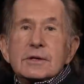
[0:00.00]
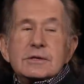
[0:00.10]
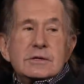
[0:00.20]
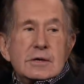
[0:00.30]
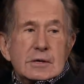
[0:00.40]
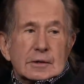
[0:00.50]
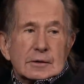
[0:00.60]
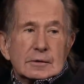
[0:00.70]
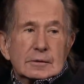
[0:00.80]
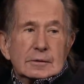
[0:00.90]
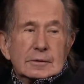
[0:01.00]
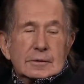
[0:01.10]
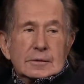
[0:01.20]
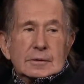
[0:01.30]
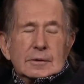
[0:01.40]
a year
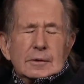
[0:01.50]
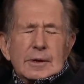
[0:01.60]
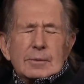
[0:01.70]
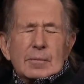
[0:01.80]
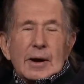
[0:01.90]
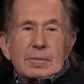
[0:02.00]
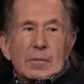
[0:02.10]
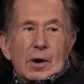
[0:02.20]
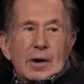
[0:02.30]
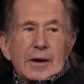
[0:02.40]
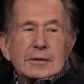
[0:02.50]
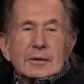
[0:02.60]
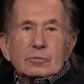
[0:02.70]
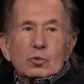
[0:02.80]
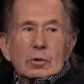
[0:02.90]
in my mind
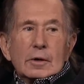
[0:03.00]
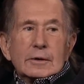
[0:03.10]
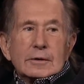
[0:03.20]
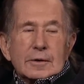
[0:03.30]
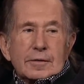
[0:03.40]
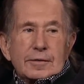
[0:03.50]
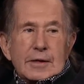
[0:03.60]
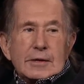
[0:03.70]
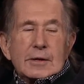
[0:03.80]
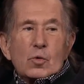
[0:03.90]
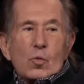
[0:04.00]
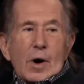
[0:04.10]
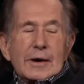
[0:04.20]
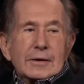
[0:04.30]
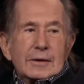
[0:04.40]
and walking and thinking,
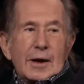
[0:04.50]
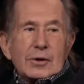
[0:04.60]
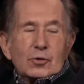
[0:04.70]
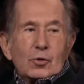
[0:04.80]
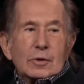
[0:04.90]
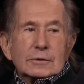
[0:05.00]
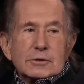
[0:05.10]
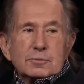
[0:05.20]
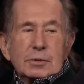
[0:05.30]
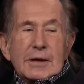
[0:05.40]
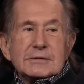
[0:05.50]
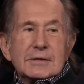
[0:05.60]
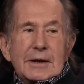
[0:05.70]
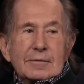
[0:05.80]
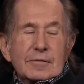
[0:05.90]
what can I call this place
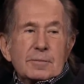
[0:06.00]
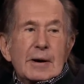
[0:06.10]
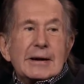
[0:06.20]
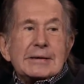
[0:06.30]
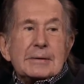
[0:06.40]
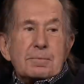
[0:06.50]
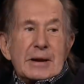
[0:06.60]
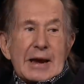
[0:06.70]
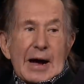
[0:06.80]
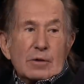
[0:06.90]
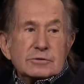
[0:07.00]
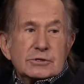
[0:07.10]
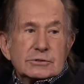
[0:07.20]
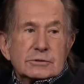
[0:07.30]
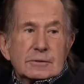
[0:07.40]
that everybody could
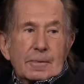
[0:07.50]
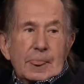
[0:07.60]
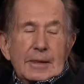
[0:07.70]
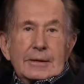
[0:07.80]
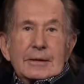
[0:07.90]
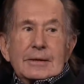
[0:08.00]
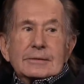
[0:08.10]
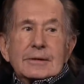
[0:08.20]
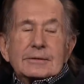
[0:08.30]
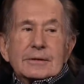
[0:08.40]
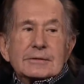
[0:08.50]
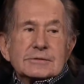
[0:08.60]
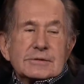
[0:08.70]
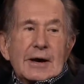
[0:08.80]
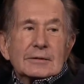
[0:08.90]
pronounce? That didn't
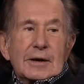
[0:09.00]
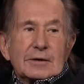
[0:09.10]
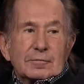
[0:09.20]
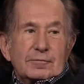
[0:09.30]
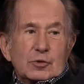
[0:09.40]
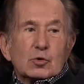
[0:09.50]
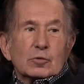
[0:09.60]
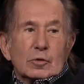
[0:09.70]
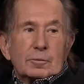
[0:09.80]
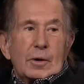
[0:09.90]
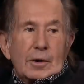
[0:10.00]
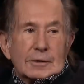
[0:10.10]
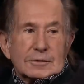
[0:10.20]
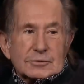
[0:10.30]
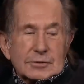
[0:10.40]
sound like a funeral
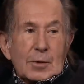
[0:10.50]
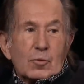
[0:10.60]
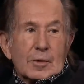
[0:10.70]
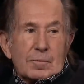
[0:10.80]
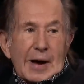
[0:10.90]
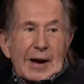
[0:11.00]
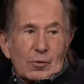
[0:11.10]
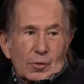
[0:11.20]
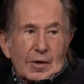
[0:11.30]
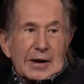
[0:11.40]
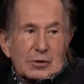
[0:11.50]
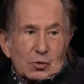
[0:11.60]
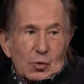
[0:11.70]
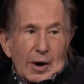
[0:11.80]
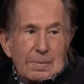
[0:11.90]
parlor somewhere back where I
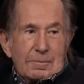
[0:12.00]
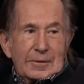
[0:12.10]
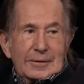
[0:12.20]
grew up.